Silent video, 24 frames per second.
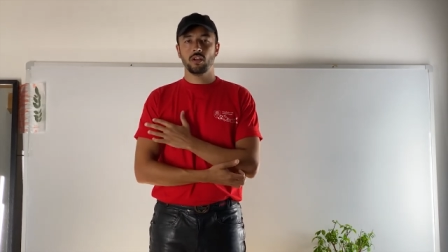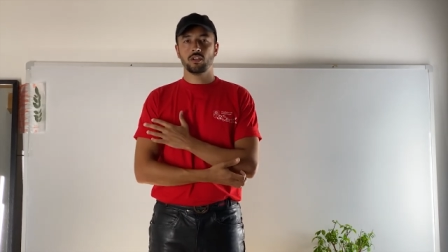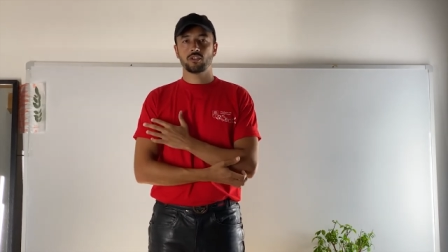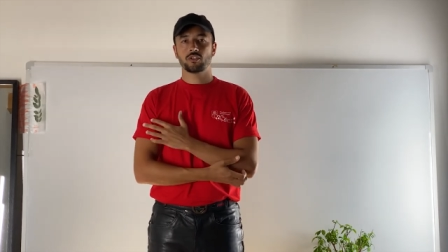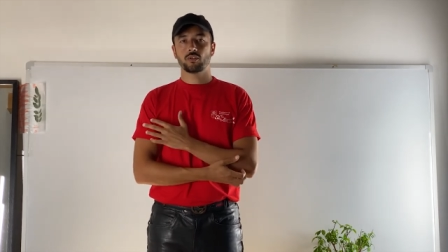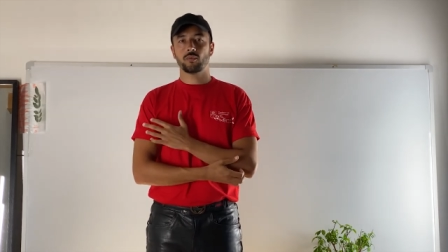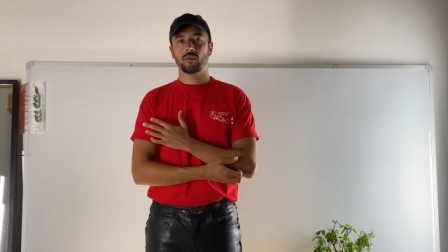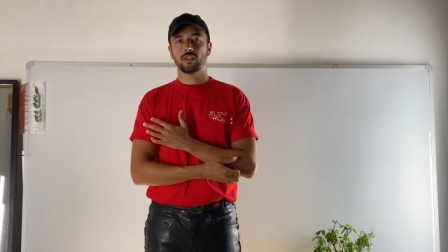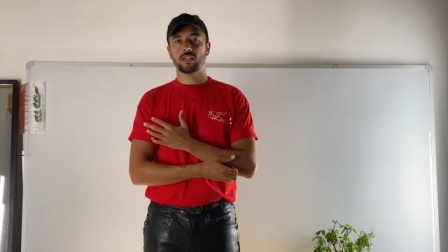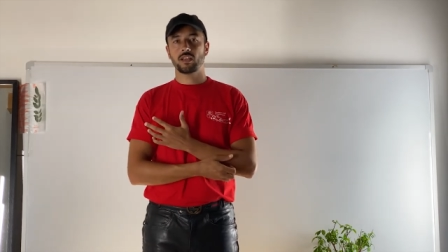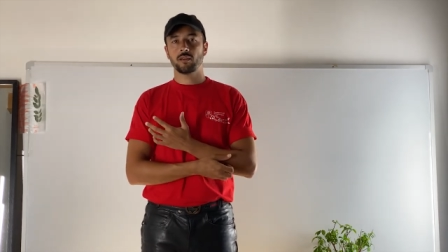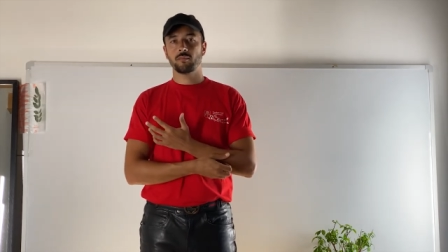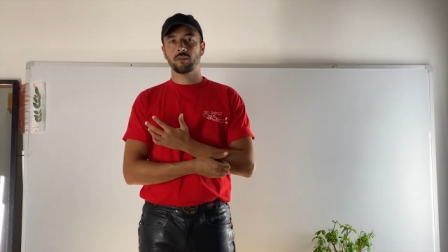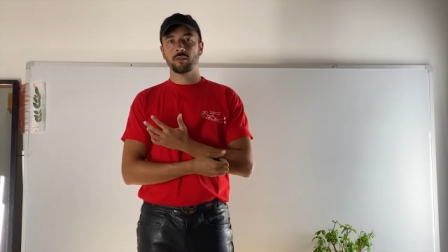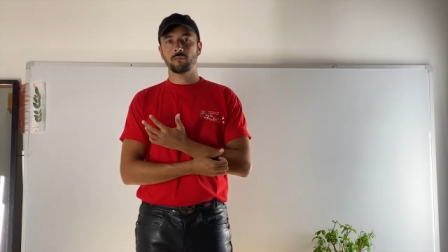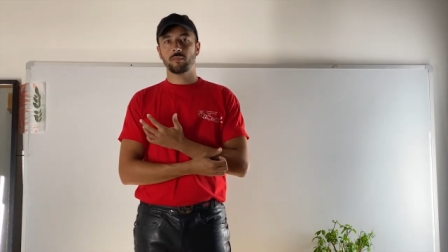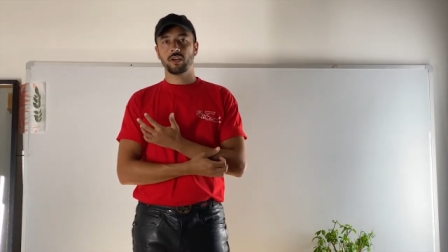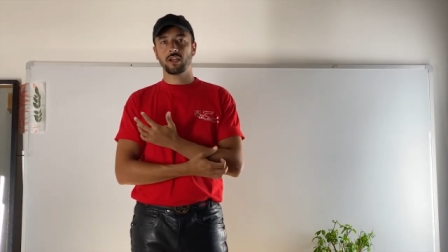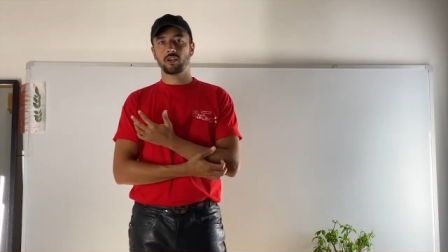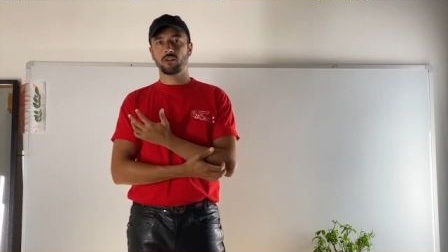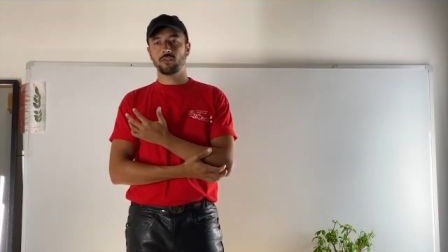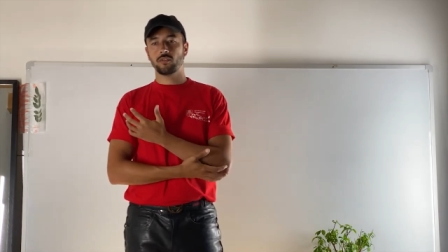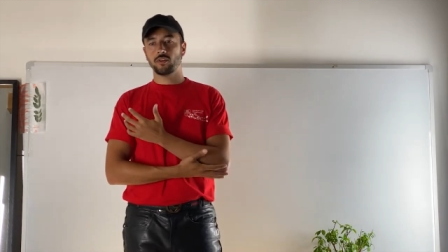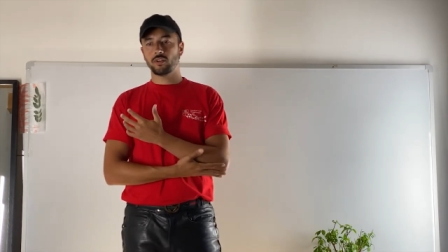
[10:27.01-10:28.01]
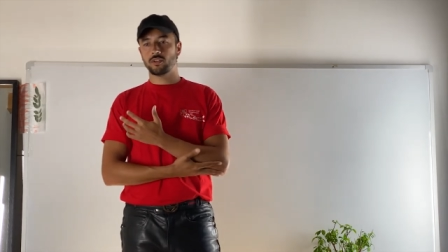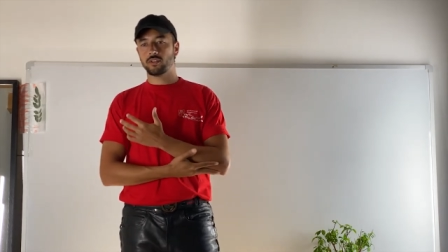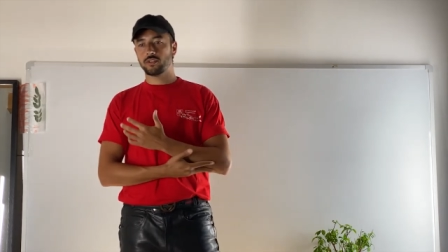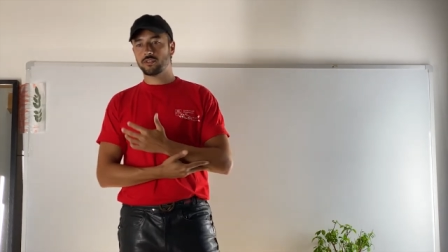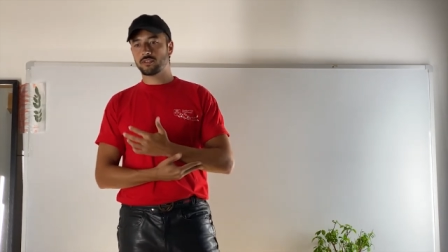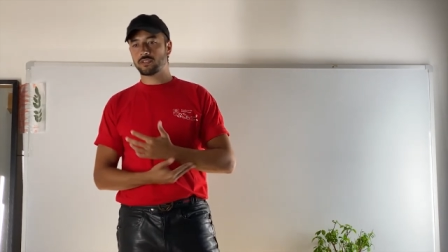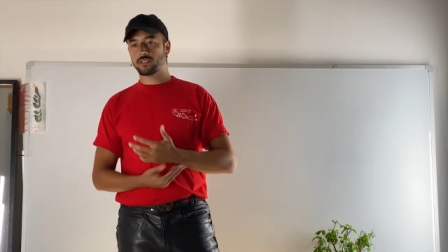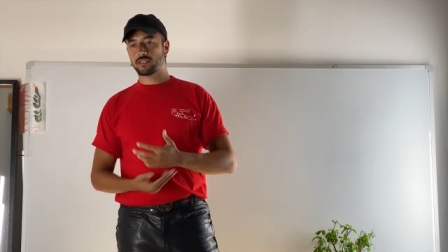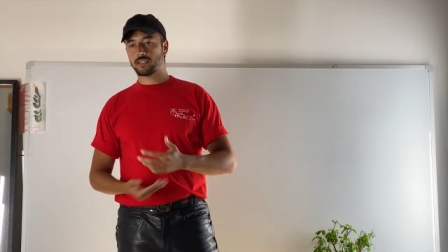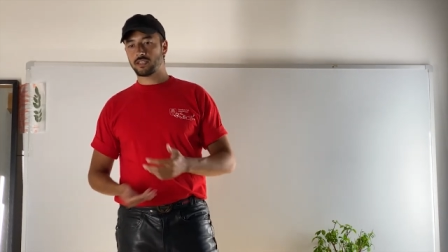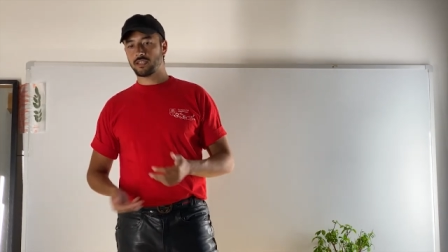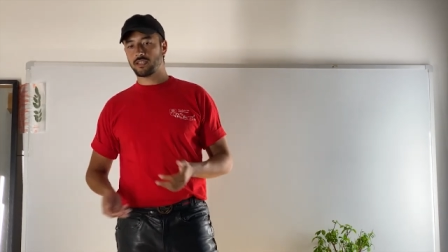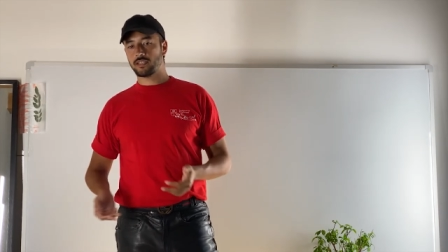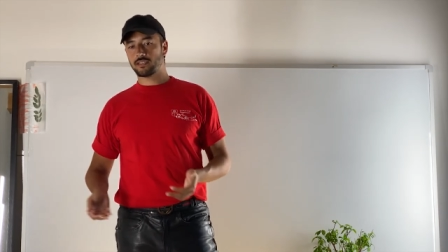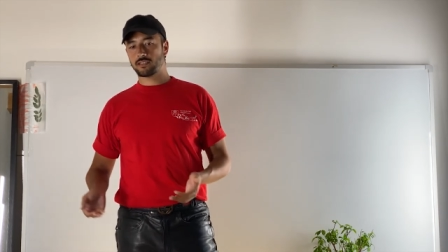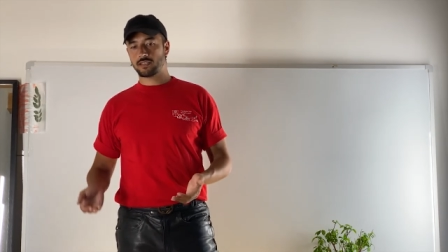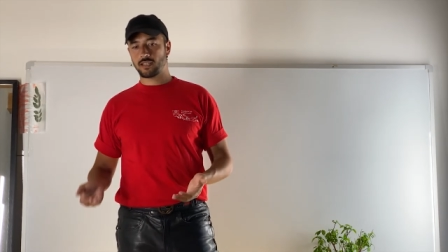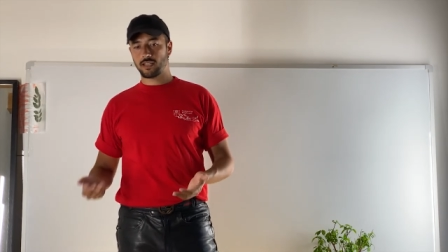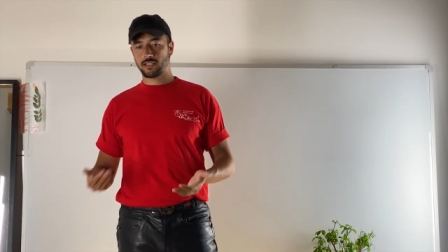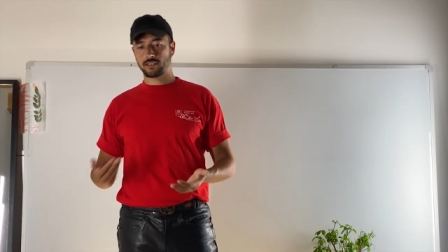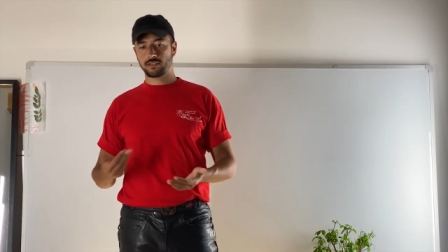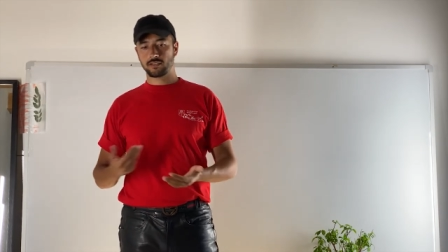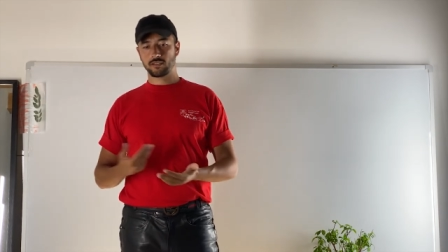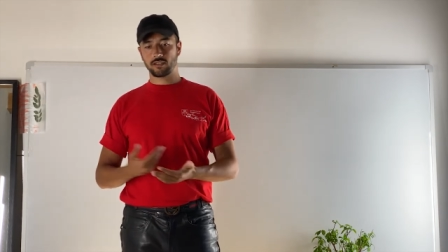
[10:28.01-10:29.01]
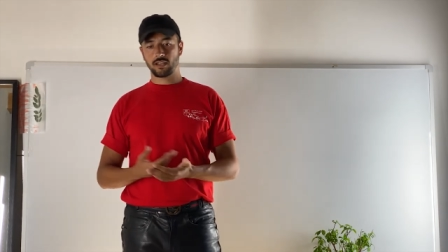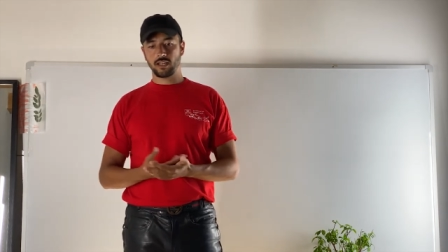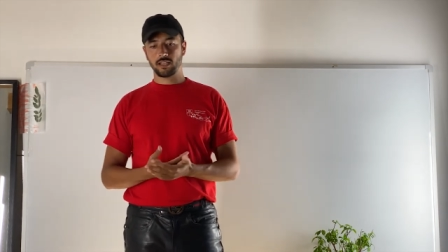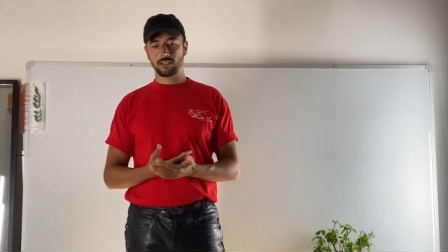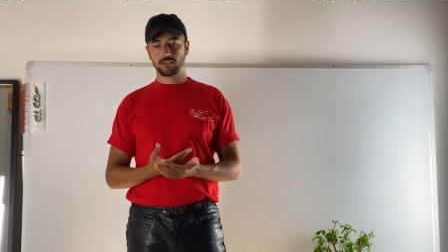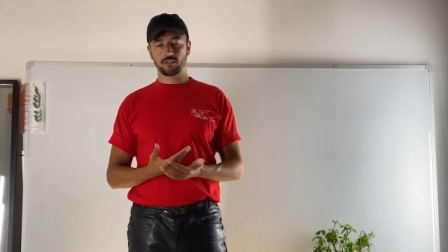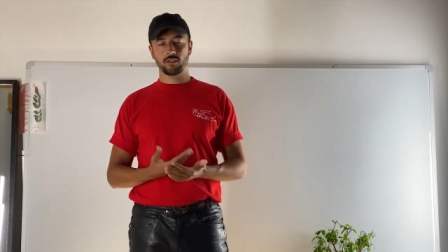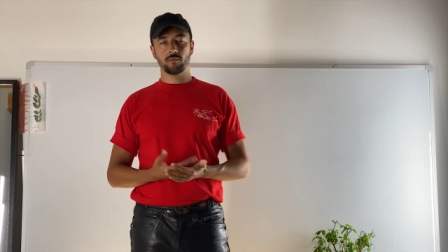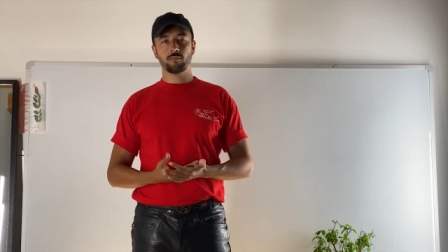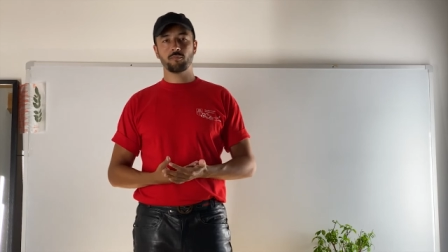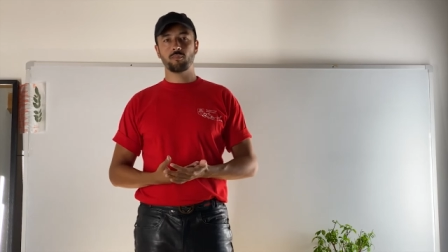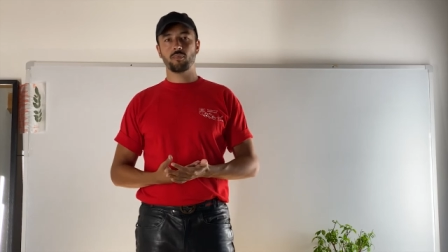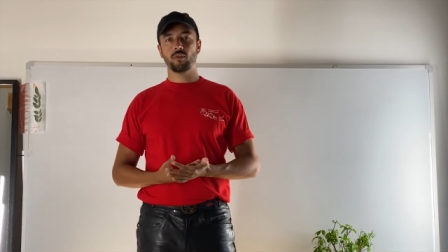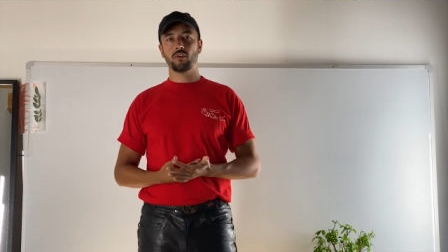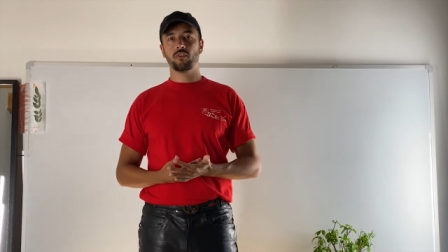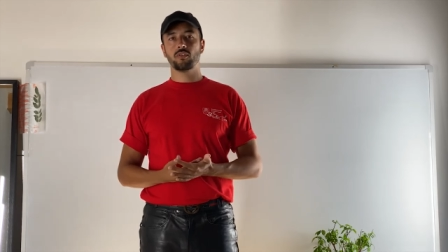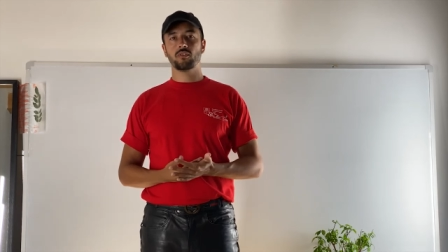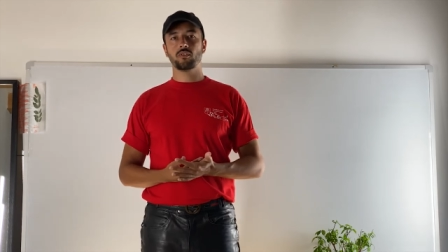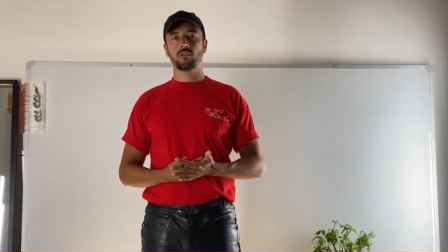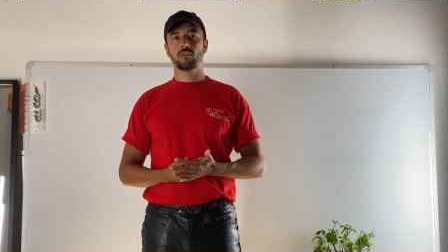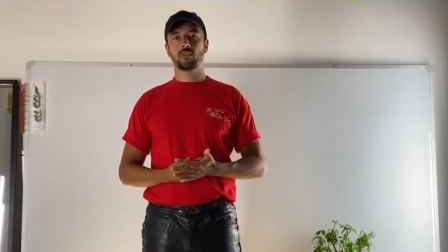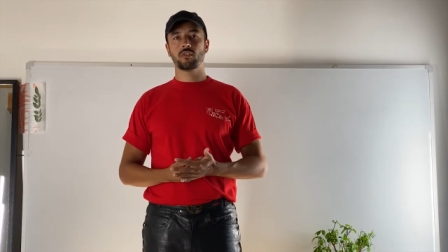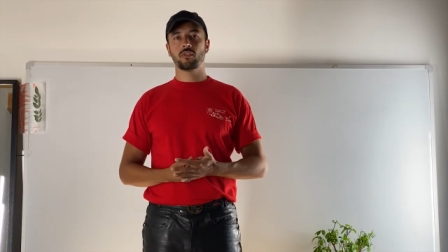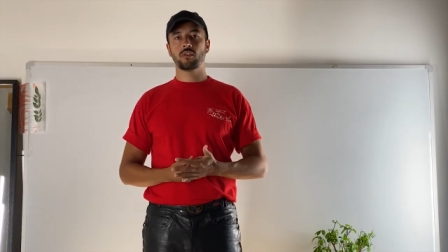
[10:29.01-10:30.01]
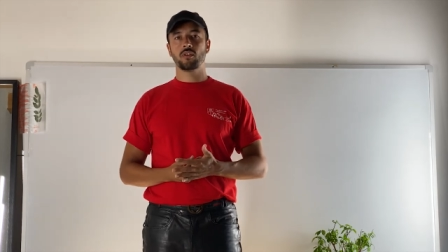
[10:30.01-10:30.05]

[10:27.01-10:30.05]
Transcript: So what I mean by governance is at, at some point,